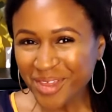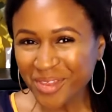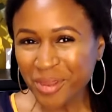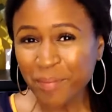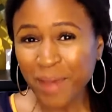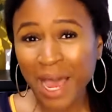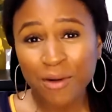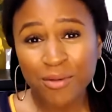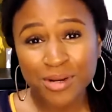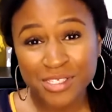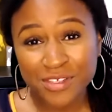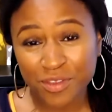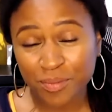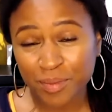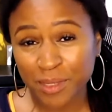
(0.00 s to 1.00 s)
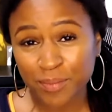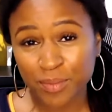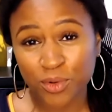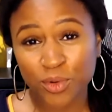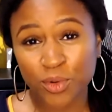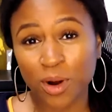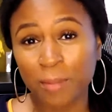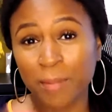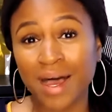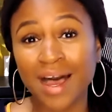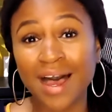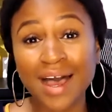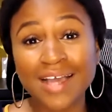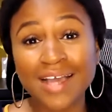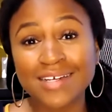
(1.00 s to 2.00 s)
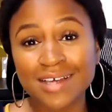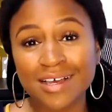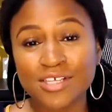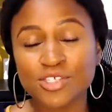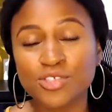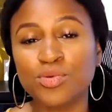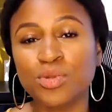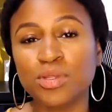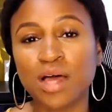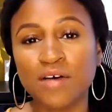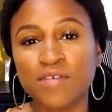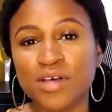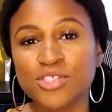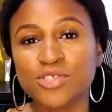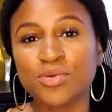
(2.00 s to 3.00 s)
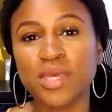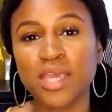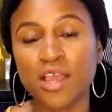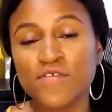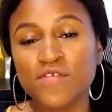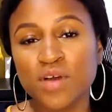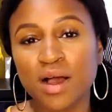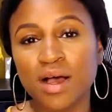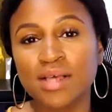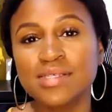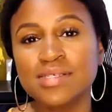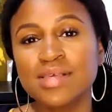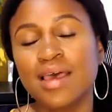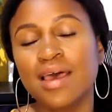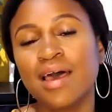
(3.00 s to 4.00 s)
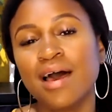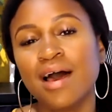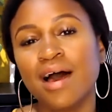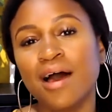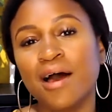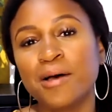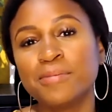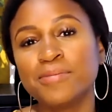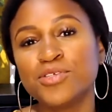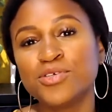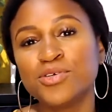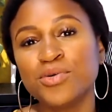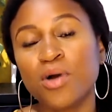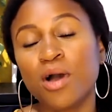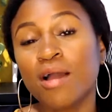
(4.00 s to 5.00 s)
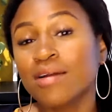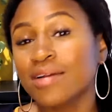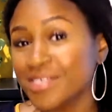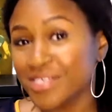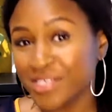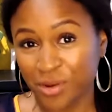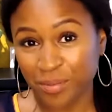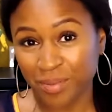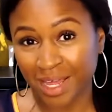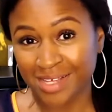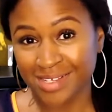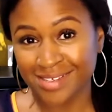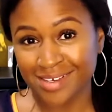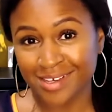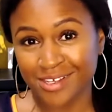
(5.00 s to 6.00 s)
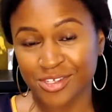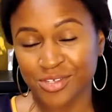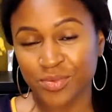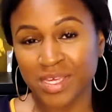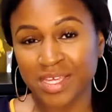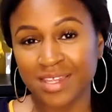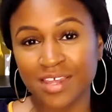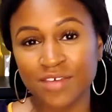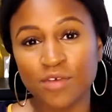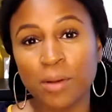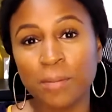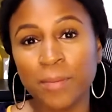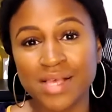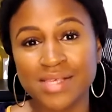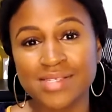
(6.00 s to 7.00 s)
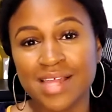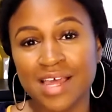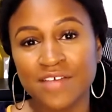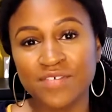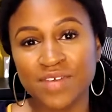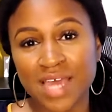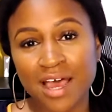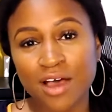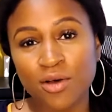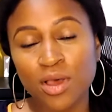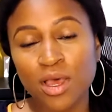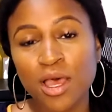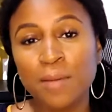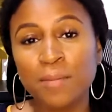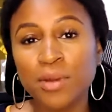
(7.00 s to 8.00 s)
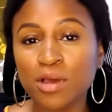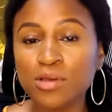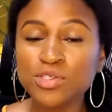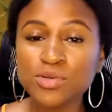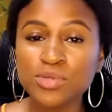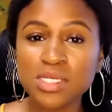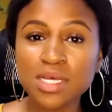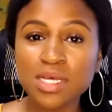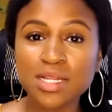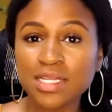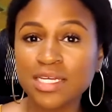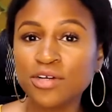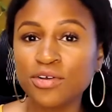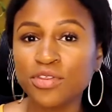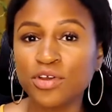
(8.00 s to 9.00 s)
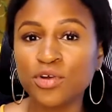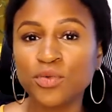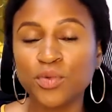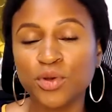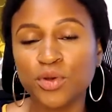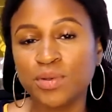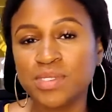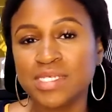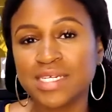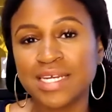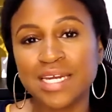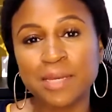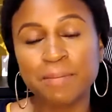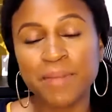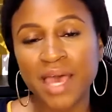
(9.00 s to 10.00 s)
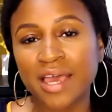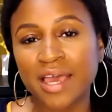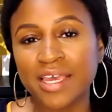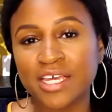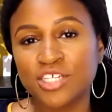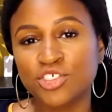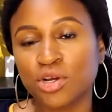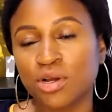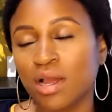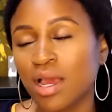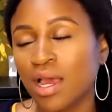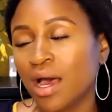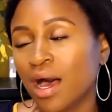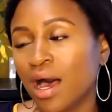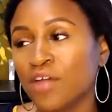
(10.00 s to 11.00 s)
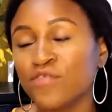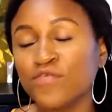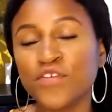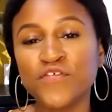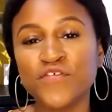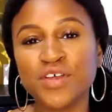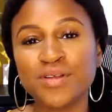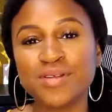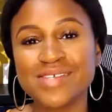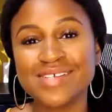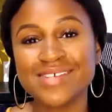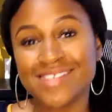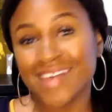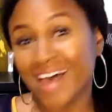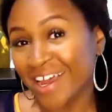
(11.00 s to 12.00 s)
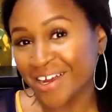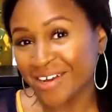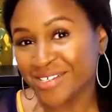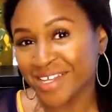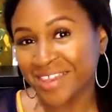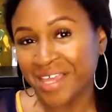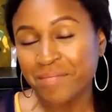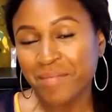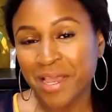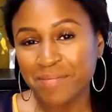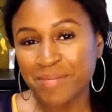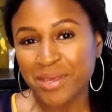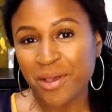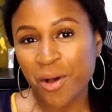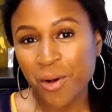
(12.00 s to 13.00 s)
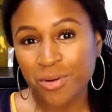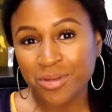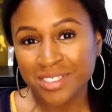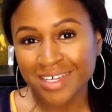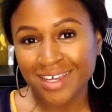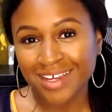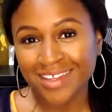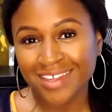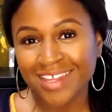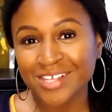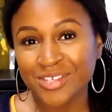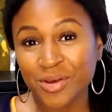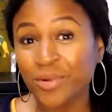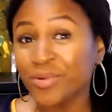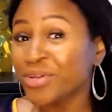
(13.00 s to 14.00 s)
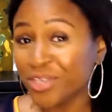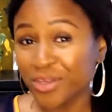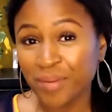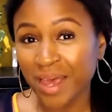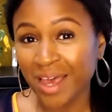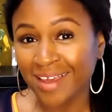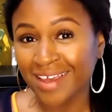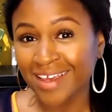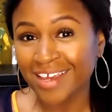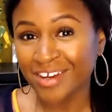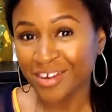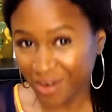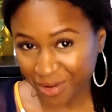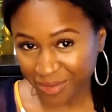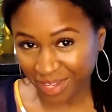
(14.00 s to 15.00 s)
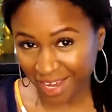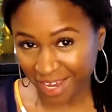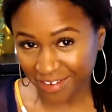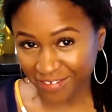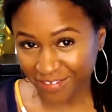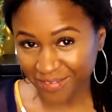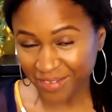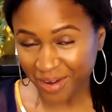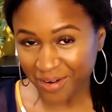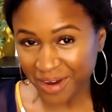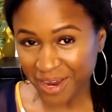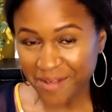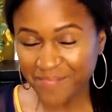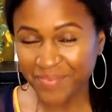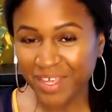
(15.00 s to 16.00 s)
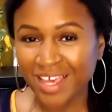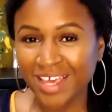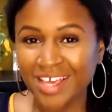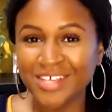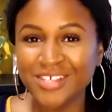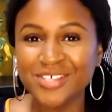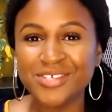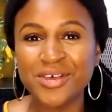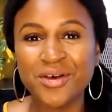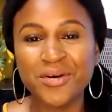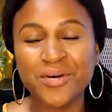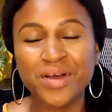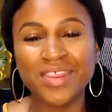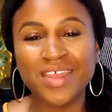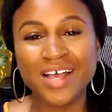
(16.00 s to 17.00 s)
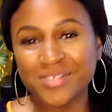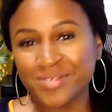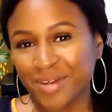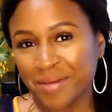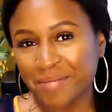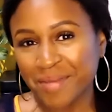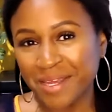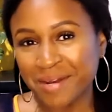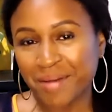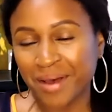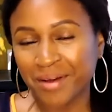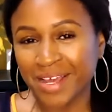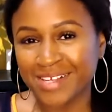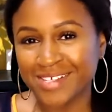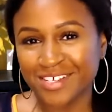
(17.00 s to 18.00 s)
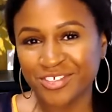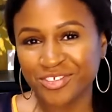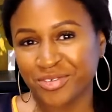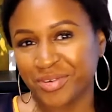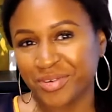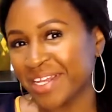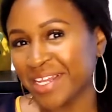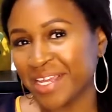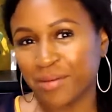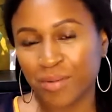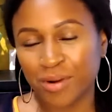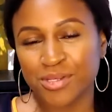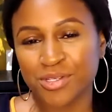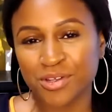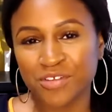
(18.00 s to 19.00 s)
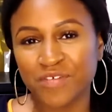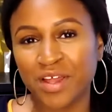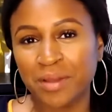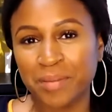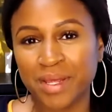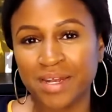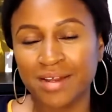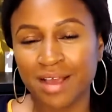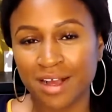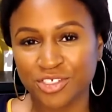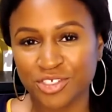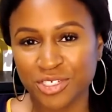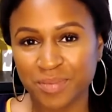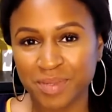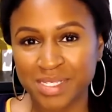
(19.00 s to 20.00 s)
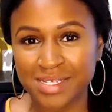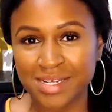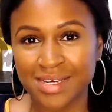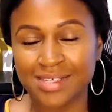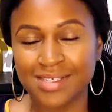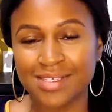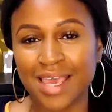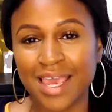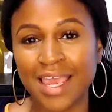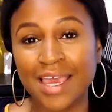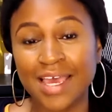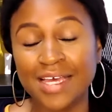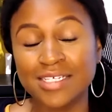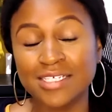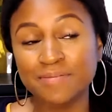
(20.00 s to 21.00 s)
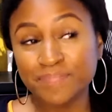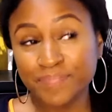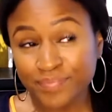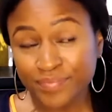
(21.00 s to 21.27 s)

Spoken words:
the powers of the people who are behind us, who love us, who care for us, to harness their blessings so we can live our best life now, but also to clear their wounds and any baggage or unfulfilled desires that they might be holding that's holding you back in your own life. All right. So that's what I mean about ancestral healing, personal development, and conscious business. And